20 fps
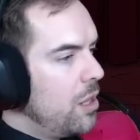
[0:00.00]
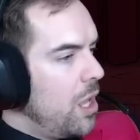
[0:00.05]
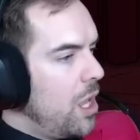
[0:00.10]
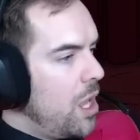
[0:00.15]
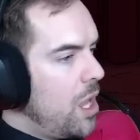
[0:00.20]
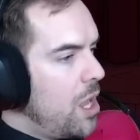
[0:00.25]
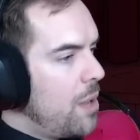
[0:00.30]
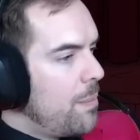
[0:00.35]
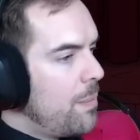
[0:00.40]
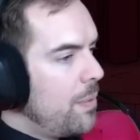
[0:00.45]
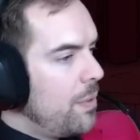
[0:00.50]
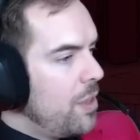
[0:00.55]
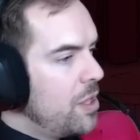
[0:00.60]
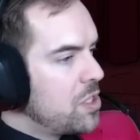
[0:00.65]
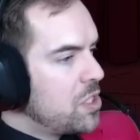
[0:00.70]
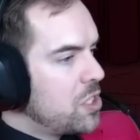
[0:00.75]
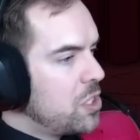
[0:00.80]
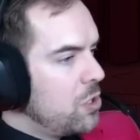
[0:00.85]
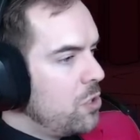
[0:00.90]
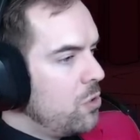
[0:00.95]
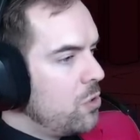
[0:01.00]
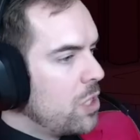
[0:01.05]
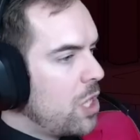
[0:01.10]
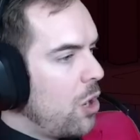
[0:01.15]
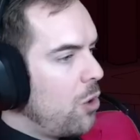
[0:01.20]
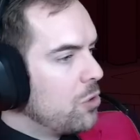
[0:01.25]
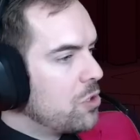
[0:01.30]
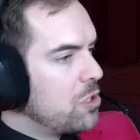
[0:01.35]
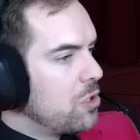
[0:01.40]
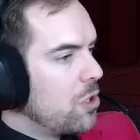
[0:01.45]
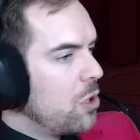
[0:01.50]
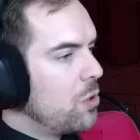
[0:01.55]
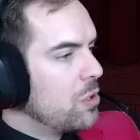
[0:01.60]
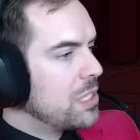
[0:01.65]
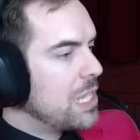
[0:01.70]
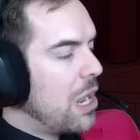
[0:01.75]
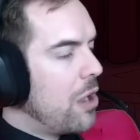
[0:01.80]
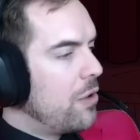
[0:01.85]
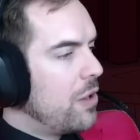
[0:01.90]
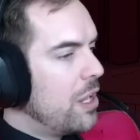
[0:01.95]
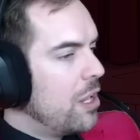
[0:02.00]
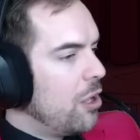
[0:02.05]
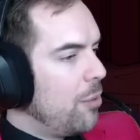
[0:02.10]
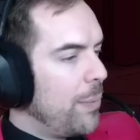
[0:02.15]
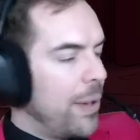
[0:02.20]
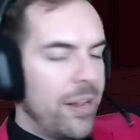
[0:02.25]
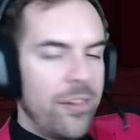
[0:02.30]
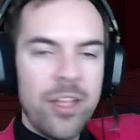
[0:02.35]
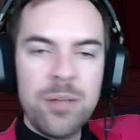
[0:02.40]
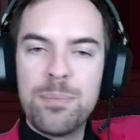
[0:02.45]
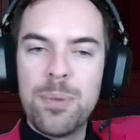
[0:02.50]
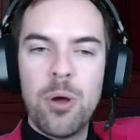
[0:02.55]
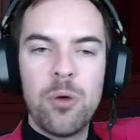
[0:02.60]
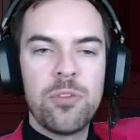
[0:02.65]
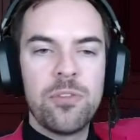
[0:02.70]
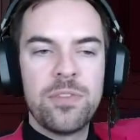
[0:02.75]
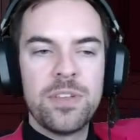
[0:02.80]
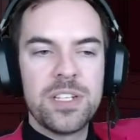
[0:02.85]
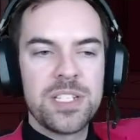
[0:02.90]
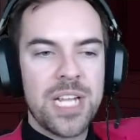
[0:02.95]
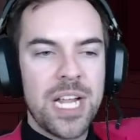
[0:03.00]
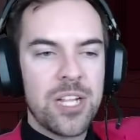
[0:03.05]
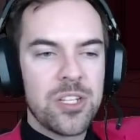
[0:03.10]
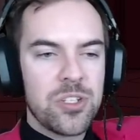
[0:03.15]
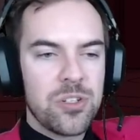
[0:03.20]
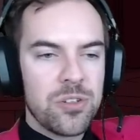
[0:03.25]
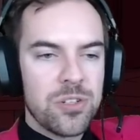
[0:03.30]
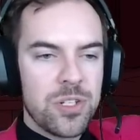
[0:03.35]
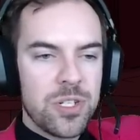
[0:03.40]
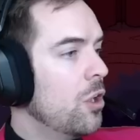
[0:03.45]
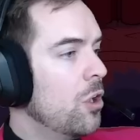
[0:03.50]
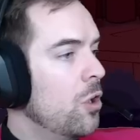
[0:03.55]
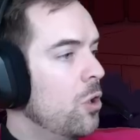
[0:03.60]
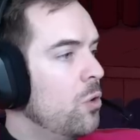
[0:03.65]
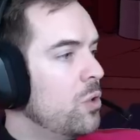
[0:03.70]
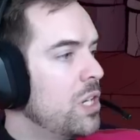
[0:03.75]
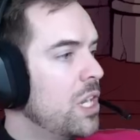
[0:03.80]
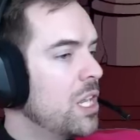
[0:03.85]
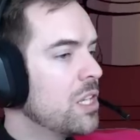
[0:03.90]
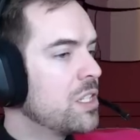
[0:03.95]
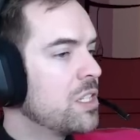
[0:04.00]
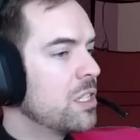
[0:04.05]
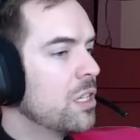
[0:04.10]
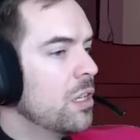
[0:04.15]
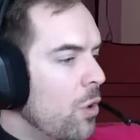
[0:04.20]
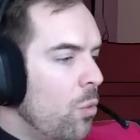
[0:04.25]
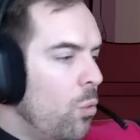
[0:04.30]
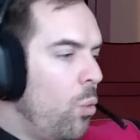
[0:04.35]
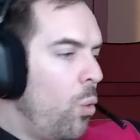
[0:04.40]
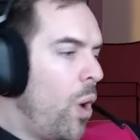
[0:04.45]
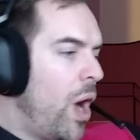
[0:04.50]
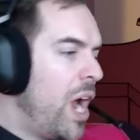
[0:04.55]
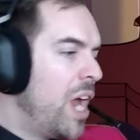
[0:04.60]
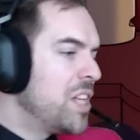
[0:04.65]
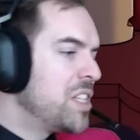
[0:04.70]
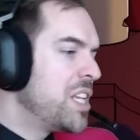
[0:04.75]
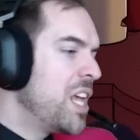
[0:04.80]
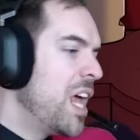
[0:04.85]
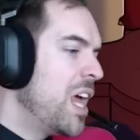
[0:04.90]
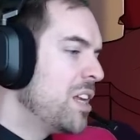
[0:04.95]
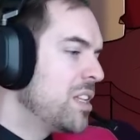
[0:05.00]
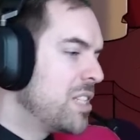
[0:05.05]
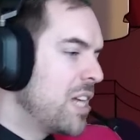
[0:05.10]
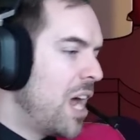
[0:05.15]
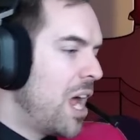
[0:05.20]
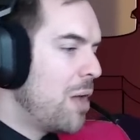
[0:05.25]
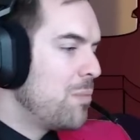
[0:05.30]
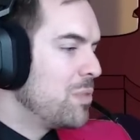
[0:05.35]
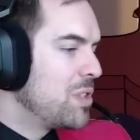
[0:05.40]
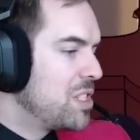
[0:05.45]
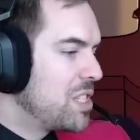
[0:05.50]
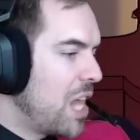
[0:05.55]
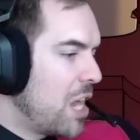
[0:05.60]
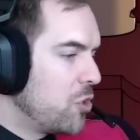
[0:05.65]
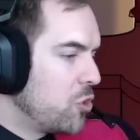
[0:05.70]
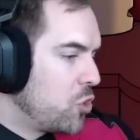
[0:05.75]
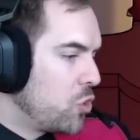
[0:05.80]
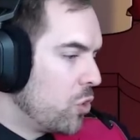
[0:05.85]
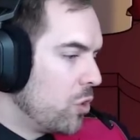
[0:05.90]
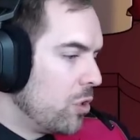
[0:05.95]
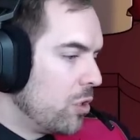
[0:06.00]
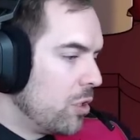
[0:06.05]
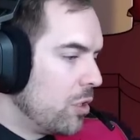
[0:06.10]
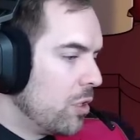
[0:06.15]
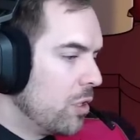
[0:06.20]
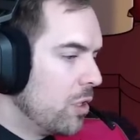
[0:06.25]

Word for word: Um, let's do Coaster goes downhill, but I like both of these answers. Who dis? Why it's hang time central.